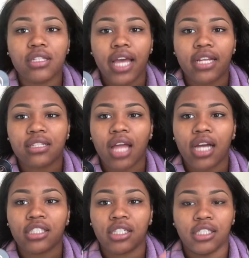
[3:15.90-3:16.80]
is
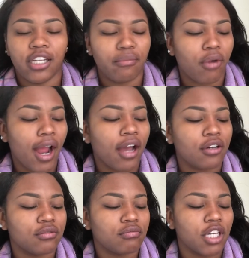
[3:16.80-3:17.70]
Anastasia Dip
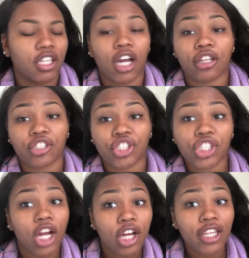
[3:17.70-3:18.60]
Brow in the color
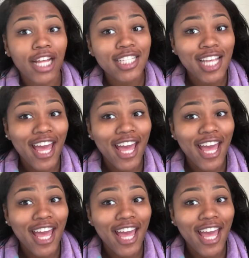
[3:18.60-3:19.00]
Chocolate.